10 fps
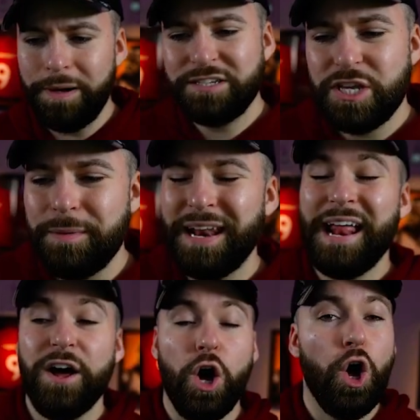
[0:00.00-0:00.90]
is coming in at
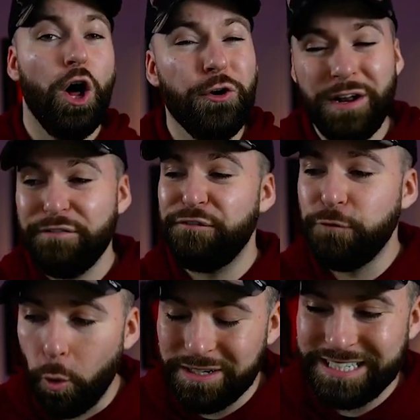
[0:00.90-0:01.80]

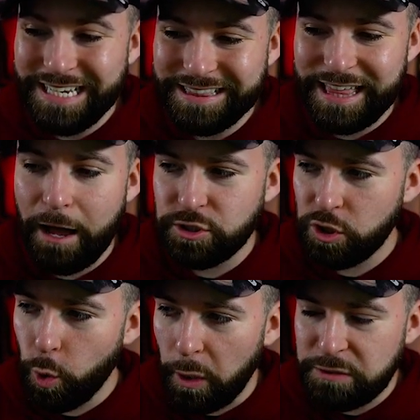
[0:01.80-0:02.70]
114,000
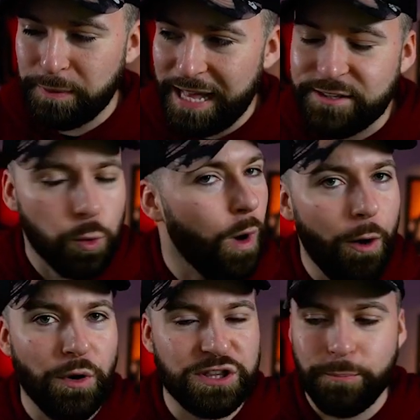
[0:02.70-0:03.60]
coins, but that's well
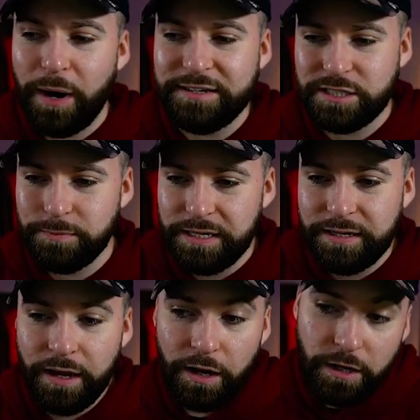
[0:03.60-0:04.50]
worth the price to
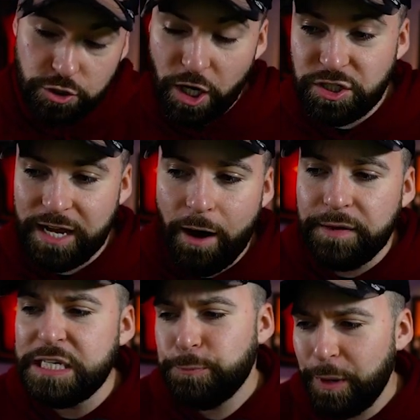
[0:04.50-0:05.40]
me, judging how
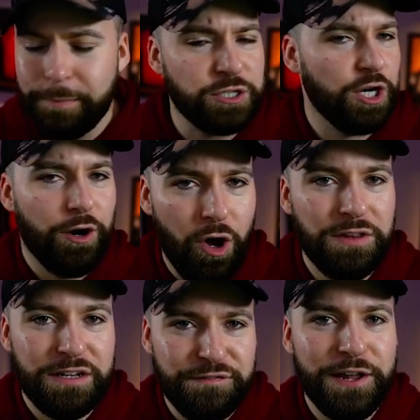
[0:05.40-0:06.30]
he's pretty much our
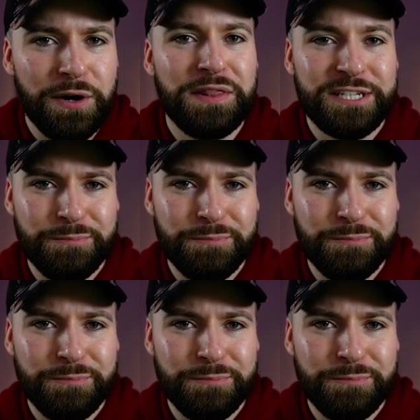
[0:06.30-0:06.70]
only defender at this